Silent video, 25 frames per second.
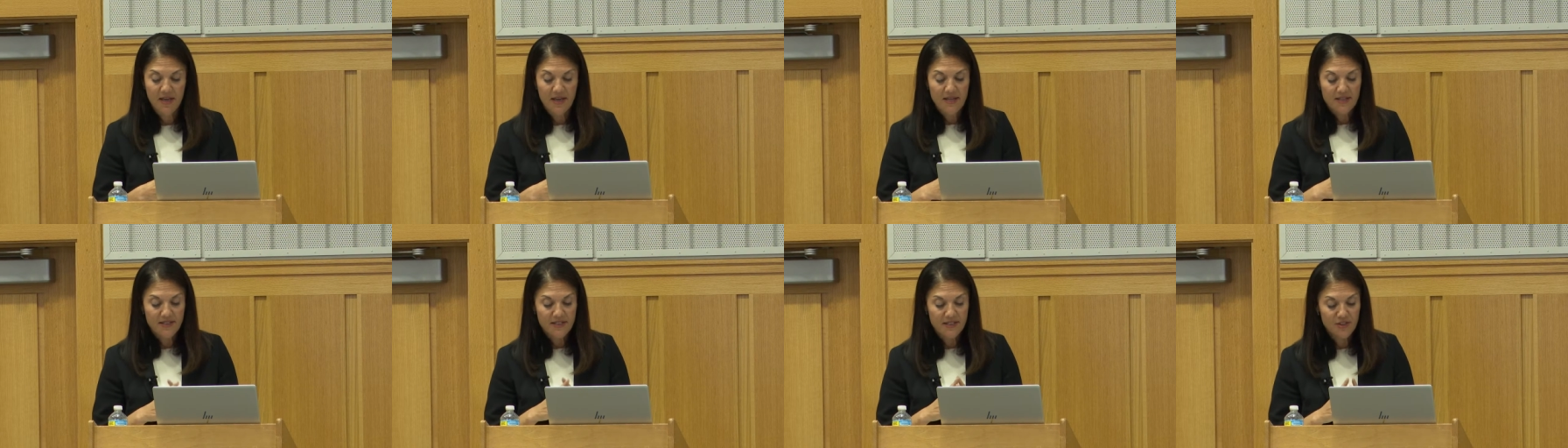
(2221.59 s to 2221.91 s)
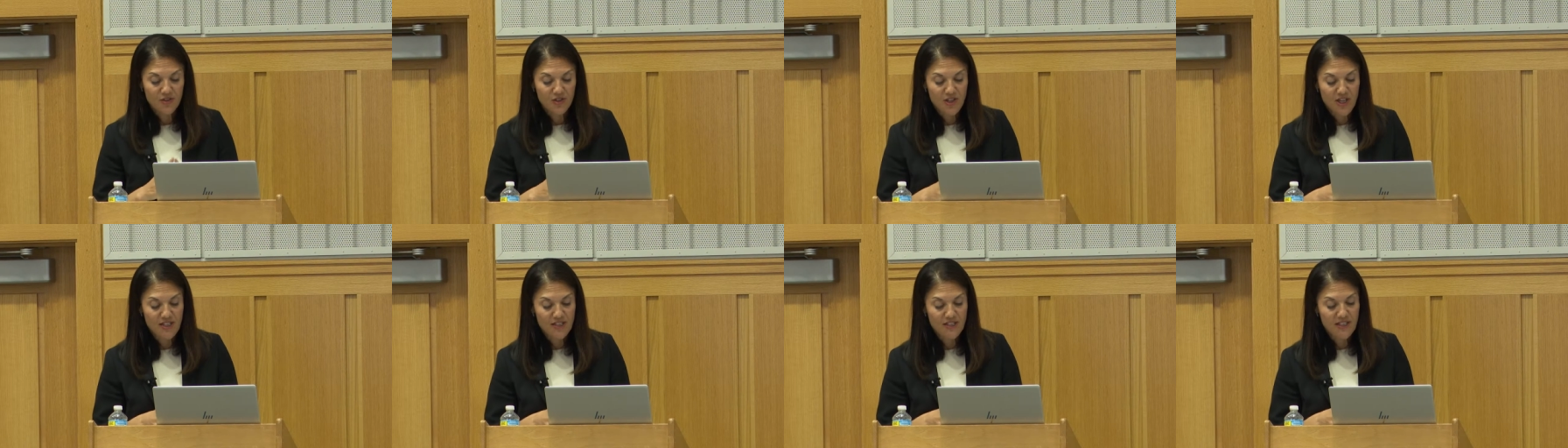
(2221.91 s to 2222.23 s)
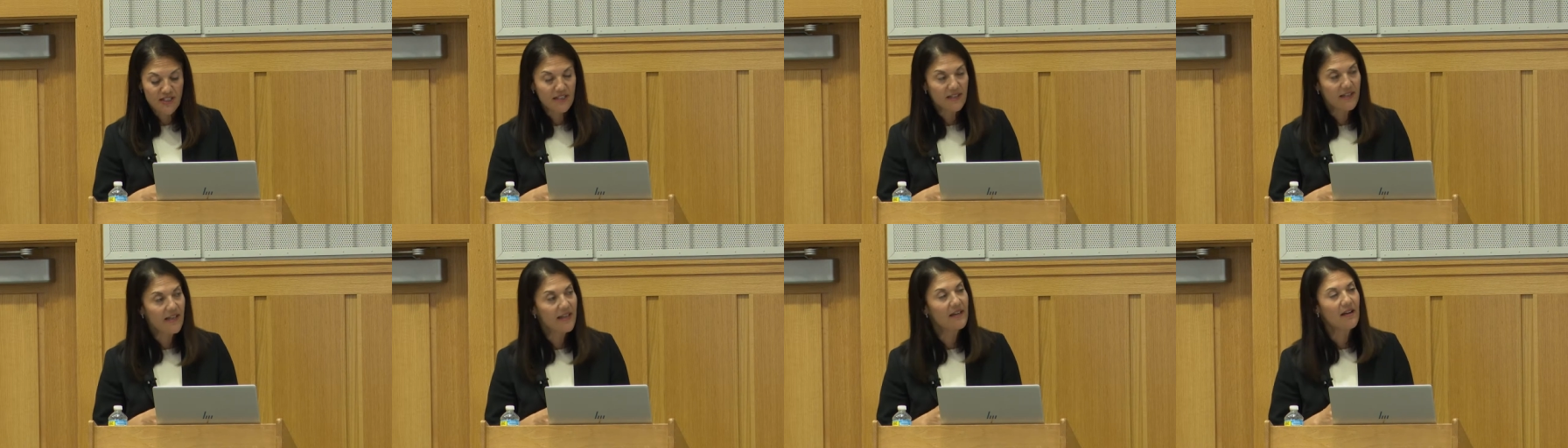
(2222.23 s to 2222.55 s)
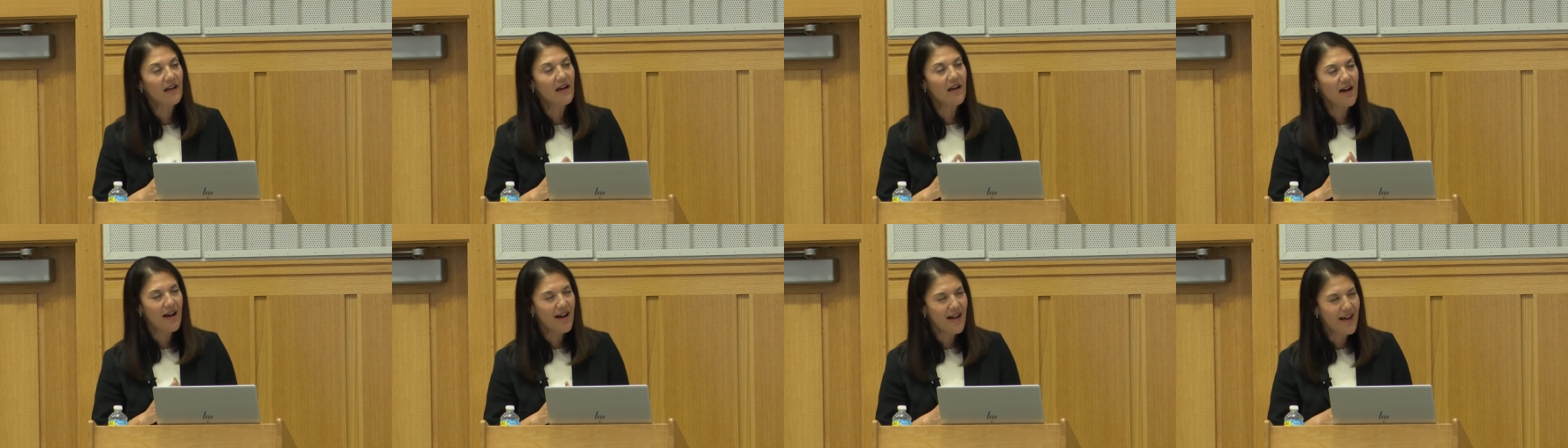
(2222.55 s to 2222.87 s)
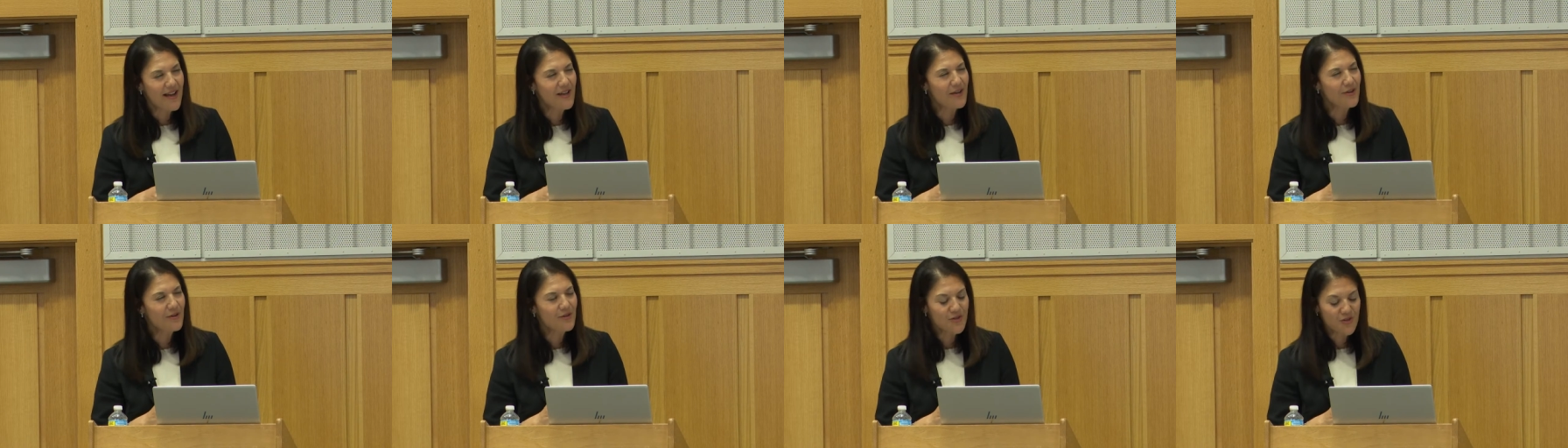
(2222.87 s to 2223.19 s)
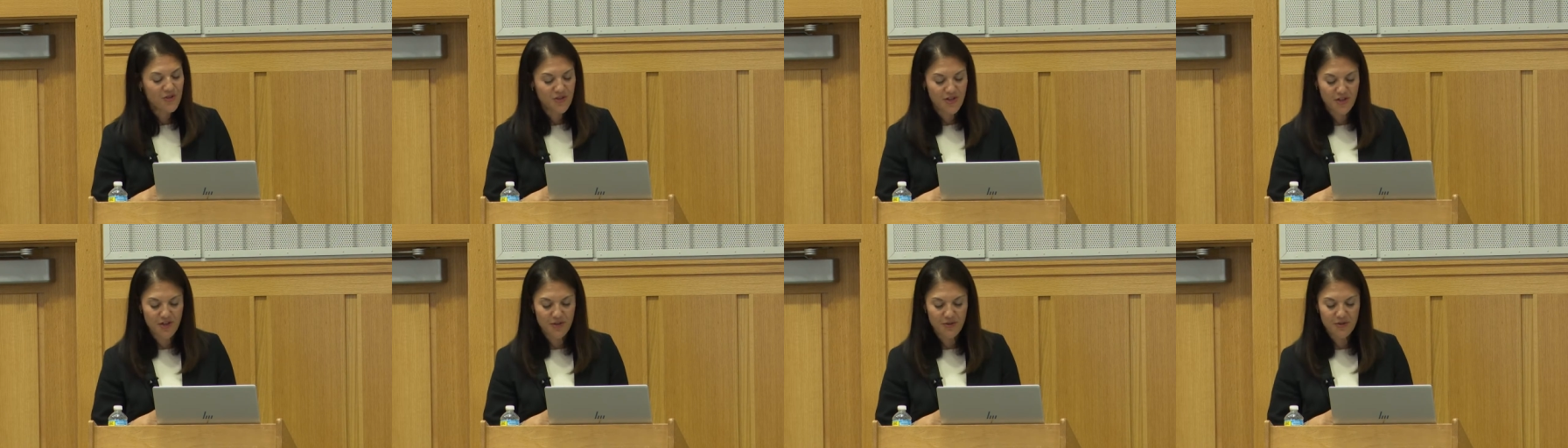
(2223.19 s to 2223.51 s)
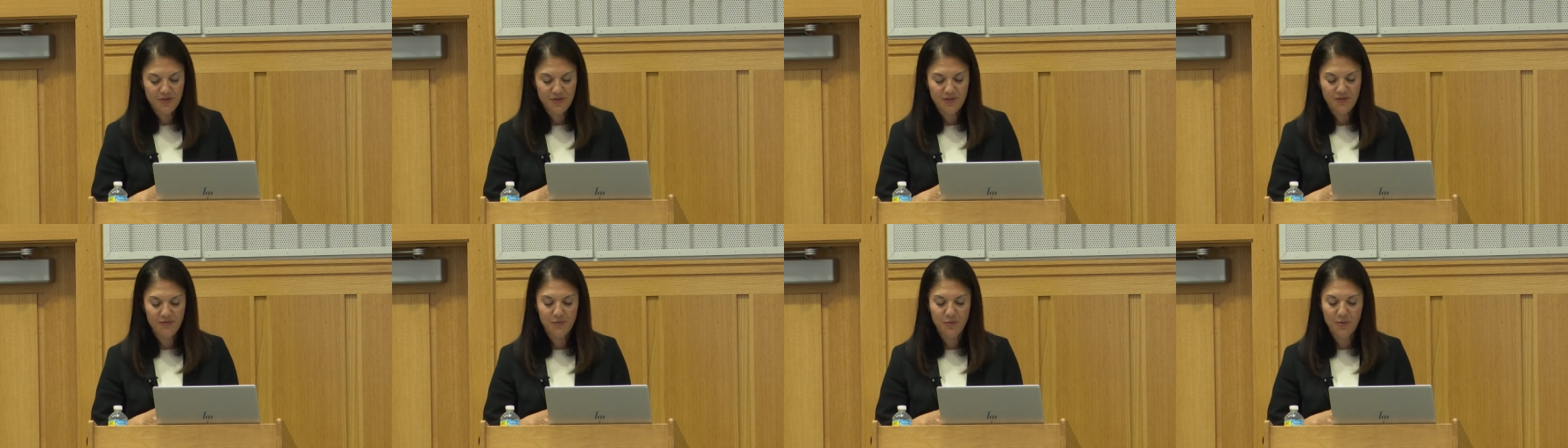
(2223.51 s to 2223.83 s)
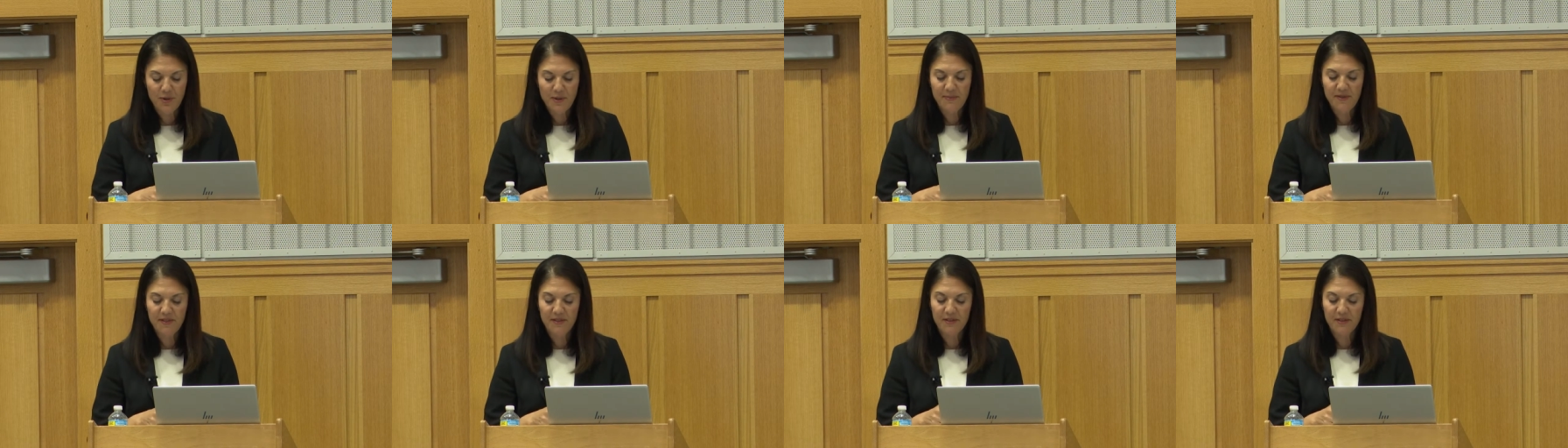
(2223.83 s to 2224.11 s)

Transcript: suggesting that higher shares of women